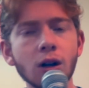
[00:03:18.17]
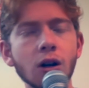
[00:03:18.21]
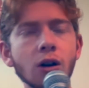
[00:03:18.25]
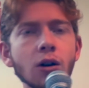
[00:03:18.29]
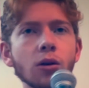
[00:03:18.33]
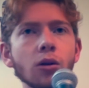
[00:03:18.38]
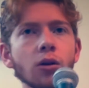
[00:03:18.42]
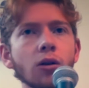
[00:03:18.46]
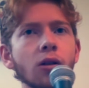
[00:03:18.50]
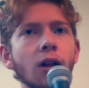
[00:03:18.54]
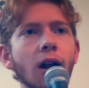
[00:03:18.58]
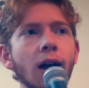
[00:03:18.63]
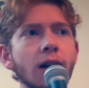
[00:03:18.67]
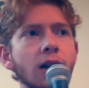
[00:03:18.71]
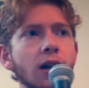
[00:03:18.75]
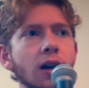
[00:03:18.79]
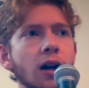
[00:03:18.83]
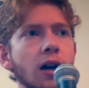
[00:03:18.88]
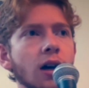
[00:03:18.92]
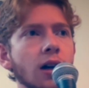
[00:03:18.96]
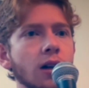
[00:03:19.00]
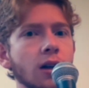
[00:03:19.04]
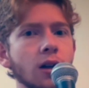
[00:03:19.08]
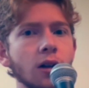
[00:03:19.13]
or like
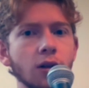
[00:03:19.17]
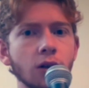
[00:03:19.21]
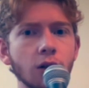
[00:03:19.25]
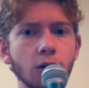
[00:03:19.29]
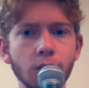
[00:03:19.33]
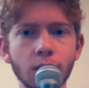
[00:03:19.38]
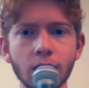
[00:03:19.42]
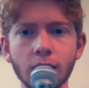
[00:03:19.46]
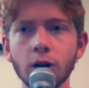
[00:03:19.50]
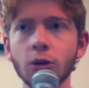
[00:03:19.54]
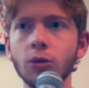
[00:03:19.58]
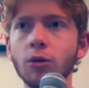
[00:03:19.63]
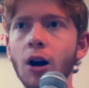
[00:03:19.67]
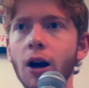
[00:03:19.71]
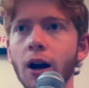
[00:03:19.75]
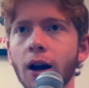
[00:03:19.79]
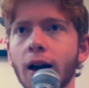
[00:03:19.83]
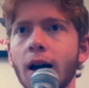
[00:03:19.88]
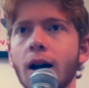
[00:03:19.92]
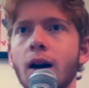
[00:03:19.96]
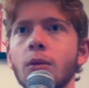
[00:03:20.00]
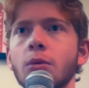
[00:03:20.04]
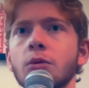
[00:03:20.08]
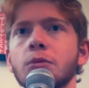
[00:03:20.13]
Cudi doing a
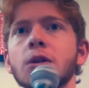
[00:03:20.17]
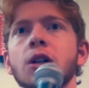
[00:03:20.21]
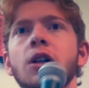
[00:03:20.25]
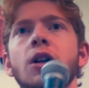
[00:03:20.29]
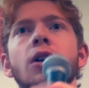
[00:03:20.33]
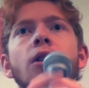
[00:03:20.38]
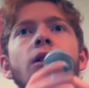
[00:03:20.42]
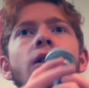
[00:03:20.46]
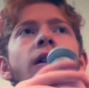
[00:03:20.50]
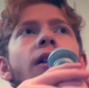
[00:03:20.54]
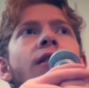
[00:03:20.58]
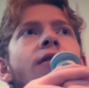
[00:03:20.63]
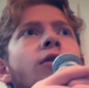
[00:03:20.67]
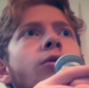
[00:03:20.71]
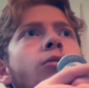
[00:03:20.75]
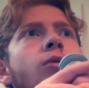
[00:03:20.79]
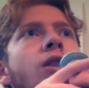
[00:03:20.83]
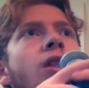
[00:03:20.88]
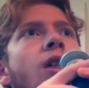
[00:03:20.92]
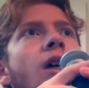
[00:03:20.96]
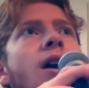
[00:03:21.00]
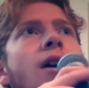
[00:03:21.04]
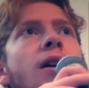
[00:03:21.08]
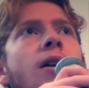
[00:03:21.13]
rock album, or even
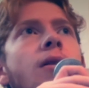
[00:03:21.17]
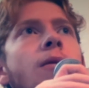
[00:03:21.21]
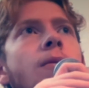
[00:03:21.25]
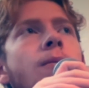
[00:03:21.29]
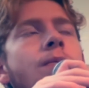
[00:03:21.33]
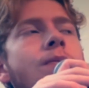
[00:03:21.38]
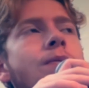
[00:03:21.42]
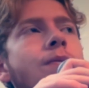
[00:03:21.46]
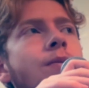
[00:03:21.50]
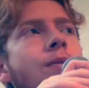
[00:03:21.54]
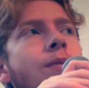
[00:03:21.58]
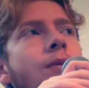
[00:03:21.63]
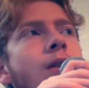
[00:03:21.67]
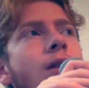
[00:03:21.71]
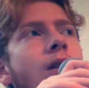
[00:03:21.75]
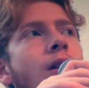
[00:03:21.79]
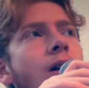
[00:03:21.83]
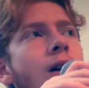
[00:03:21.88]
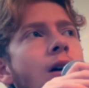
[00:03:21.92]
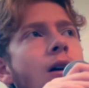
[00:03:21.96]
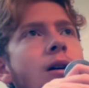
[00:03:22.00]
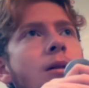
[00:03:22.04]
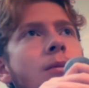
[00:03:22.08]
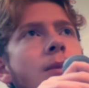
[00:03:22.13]
with like
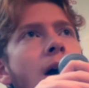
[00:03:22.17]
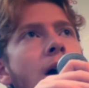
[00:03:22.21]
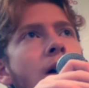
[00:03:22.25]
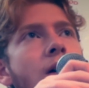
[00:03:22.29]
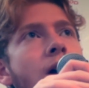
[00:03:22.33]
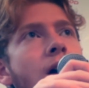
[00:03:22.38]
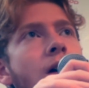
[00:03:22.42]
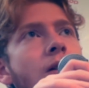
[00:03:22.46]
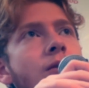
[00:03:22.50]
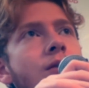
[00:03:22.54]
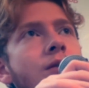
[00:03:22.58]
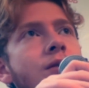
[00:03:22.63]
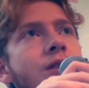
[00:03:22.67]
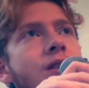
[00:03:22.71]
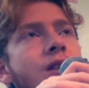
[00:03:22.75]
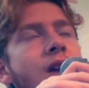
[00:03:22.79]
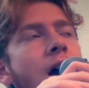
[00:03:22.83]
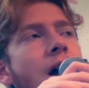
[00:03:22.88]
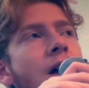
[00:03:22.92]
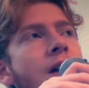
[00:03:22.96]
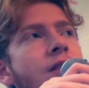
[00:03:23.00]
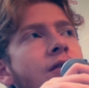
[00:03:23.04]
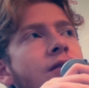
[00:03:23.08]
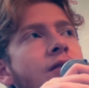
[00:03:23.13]

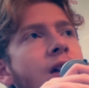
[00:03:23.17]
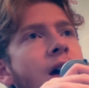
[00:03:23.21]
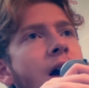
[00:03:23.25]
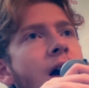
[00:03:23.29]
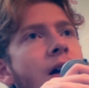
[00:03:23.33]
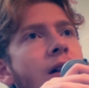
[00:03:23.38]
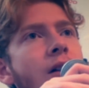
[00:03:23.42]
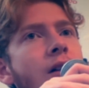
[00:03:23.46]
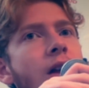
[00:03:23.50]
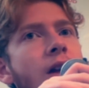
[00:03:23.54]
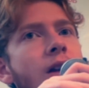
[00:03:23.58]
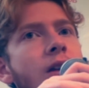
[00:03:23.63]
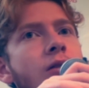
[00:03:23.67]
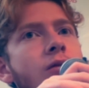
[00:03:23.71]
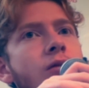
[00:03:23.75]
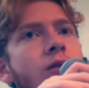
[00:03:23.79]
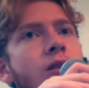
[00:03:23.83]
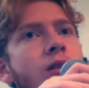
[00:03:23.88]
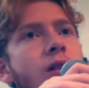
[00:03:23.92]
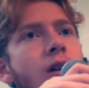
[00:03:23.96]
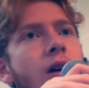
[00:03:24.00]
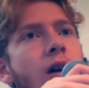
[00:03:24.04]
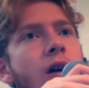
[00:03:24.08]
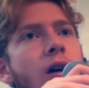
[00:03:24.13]
outside of that, like you
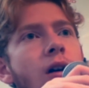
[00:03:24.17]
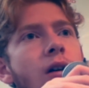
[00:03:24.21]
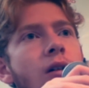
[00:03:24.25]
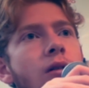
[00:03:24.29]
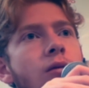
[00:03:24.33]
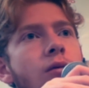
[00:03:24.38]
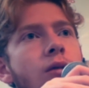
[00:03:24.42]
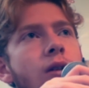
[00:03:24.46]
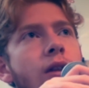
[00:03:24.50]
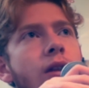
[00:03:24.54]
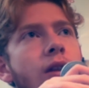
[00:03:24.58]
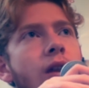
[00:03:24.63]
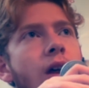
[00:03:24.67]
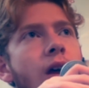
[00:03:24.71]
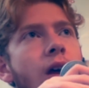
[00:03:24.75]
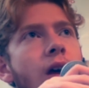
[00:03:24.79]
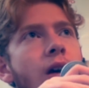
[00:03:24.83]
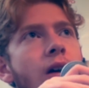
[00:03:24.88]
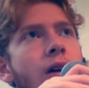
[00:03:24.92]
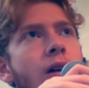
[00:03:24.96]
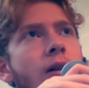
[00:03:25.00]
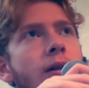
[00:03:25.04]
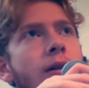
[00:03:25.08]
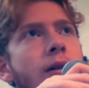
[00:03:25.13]
saw with
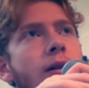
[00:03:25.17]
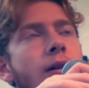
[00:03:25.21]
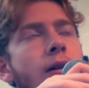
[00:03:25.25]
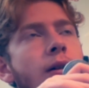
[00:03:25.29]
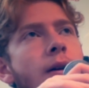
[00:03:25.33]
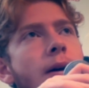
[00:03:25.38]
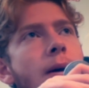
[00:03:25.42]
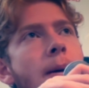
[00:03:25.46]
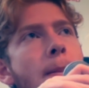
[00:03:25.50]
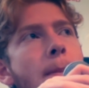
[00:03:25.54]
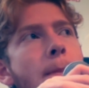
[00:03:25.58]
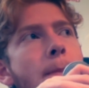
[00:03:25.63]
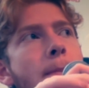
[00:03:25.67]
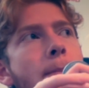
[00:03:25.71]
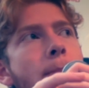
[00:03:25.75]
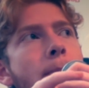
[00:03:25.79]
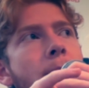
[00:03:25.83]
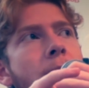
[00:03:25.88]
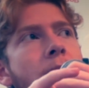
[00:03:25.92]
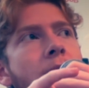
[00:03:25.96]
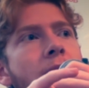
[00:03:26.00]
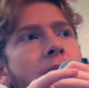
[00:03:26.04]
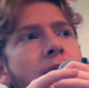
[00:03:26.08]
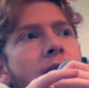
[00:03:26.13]
like
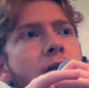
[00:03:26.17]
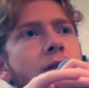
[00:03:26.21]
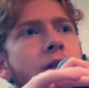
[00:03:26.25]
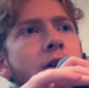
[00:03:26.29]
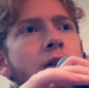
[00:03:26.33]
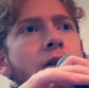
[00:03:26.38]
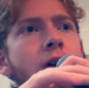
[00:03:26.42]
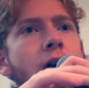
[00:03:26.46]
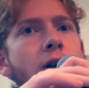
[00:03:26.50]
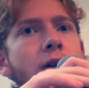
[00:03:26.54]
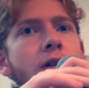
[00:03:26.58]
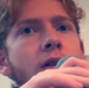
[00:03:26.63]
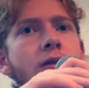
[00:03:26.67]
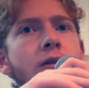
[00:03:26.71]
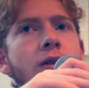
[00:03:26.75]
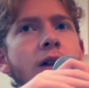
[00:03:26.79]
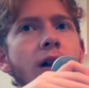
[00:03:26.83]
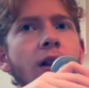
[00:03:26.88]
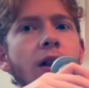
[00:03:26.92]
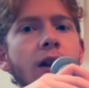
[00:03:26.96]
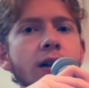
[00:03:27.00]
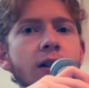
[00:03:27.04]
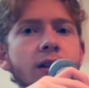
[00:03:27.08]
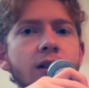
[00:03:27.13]
you can argue
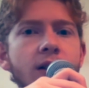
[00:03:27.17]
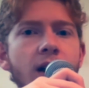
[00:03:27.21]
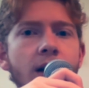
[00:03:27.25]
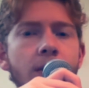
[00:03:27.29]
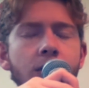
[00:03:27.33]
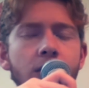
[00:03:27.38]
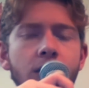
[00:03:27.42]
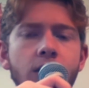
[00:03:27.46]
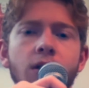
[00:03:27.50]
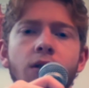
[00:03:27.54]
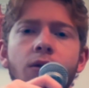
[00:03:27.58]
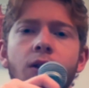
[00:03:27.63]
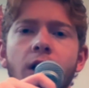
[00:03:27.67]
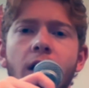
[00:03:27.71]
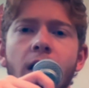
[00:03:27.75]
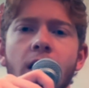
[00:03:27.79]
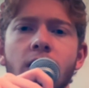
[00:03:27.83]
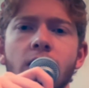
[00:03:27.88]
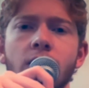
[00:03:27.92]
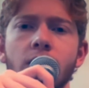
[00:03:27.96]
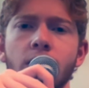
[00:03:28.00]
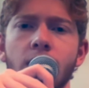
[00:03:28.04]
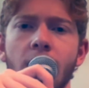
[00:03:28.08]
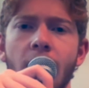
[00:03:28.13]
that like Zeppelin doing
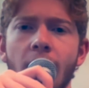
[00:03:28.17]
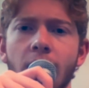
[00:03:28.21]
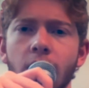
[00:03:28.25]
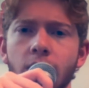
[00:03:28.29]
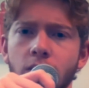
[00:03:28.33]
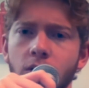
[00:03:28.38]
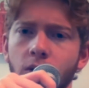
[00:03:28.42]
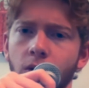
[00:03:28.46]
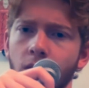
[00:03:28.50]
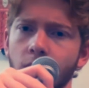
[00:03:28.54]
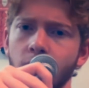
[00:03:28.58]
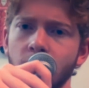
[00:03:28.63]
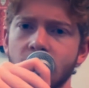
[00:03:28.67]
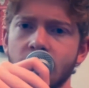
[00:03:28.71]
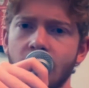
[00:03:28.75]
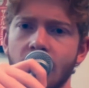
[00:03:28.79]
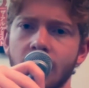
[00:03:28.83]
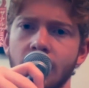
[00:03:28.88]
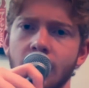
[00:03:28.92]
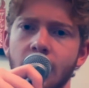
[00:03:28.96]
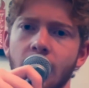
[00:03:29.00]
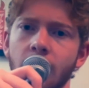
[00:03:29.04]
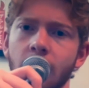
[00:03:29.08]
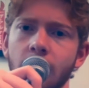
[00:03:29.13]
In Through the Outdoor was
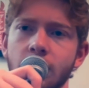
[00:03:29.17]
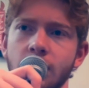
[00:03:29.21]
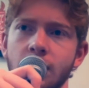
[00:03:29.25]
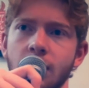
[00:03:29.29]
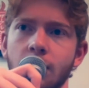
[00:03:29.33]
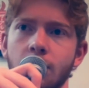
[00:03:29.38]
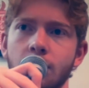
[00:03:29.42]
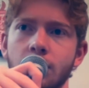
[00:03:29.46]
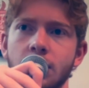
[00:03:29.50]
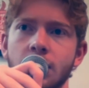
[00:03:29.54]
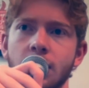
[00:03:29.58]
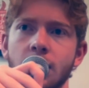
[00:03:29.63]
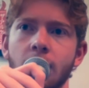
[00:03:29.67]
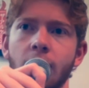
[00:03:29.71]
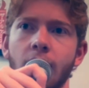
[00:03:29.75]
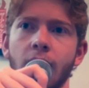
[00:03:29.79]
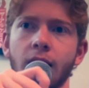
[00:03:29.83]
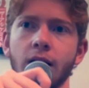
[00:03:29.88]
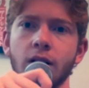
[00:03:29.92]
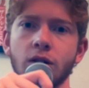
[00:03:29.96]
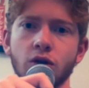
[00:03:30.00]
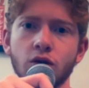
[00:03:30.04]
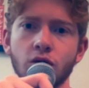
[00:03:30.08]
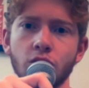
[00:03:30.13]
like their attempt at
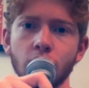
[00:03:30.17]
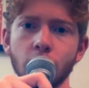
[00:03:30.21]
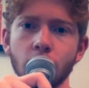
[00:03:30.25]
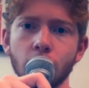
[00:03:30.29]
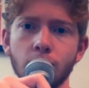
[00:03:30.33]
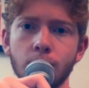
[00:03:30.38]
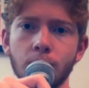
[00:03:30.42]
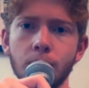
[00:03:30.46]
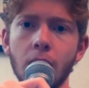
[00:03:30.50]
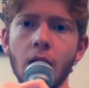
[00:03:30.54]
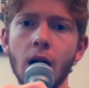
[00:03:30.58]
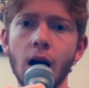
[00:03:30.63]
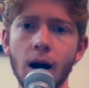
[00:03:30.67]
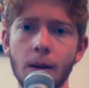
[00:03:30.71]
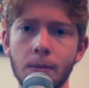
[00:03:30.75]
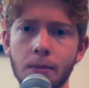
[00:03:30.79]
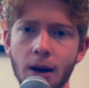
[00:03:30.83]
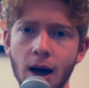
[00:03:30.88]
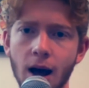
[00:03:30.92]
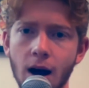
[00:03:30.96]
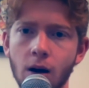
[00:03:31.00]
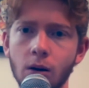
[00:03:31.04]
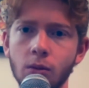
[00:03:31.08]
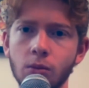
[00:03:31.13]
like a true pop
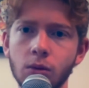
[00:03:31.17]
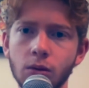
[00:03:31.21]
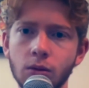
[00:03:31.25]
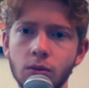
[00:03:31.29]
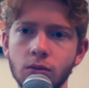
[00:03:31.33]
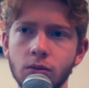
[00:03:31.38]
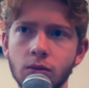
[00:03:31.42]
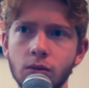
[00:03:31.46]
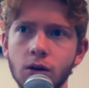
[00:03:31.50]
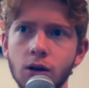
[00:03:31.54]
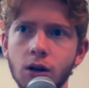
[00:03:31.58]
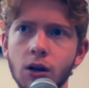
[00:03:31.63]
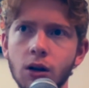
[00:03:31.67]
album,